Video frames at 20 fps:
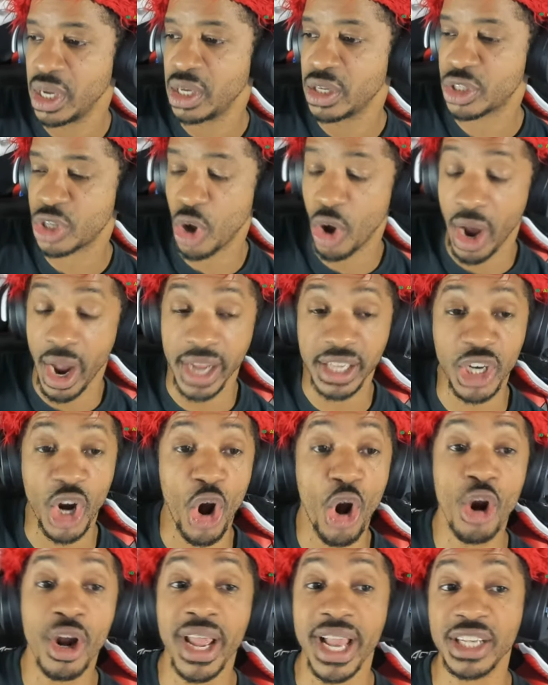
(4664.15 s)
So as
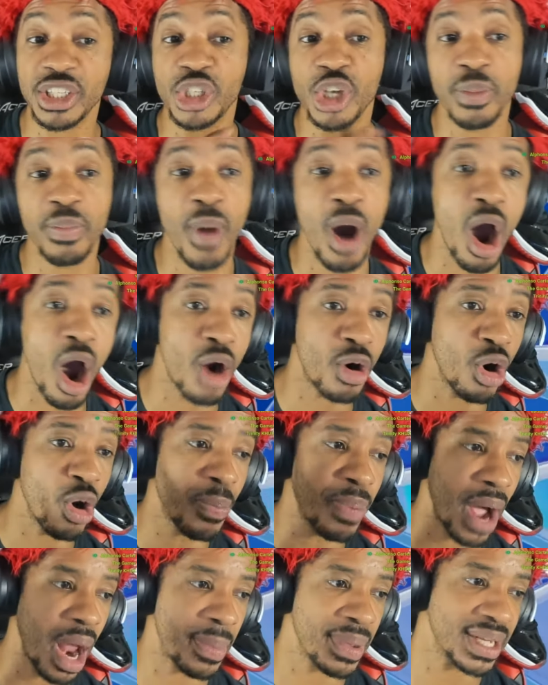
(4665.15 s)
early as tomorrow,
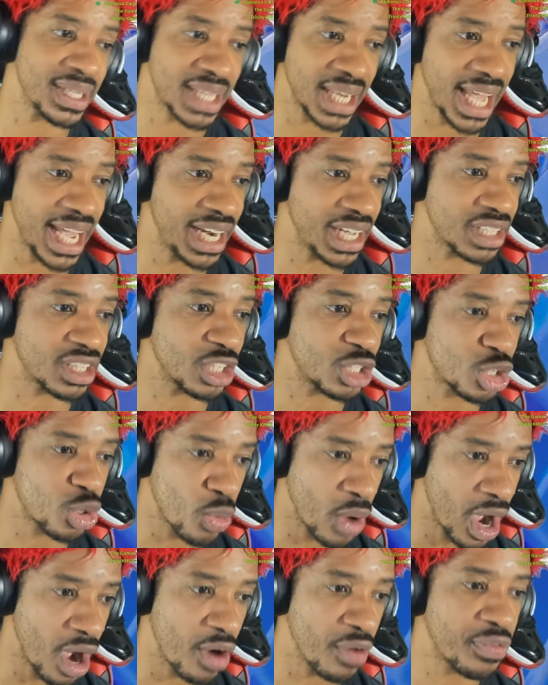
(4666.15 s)
probably as late as the
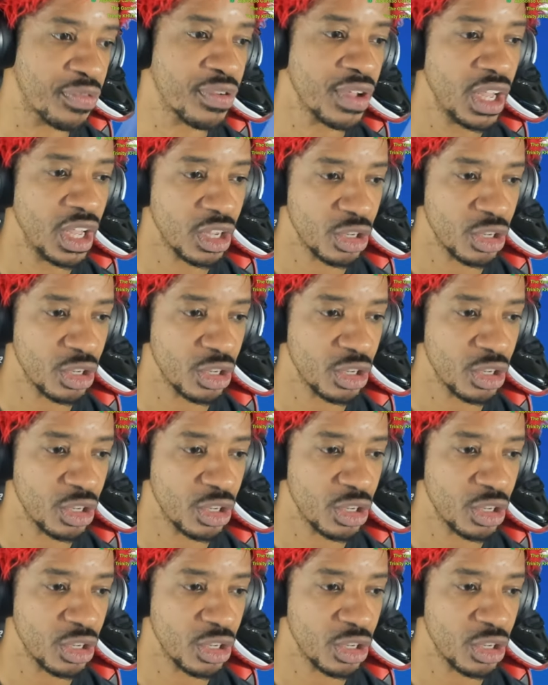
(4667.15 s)
12th,